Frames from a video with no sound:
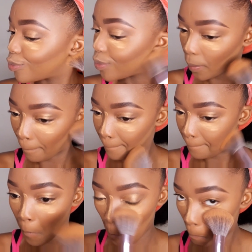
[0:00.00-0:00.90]

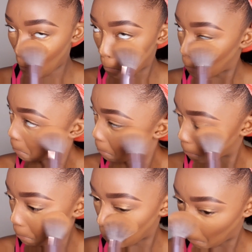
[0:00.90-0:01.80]
brush and
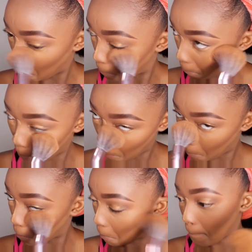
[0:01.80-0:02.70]
just brush it
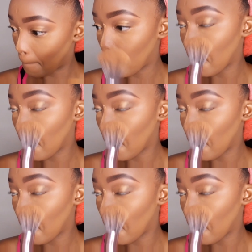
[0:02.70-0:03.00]
out.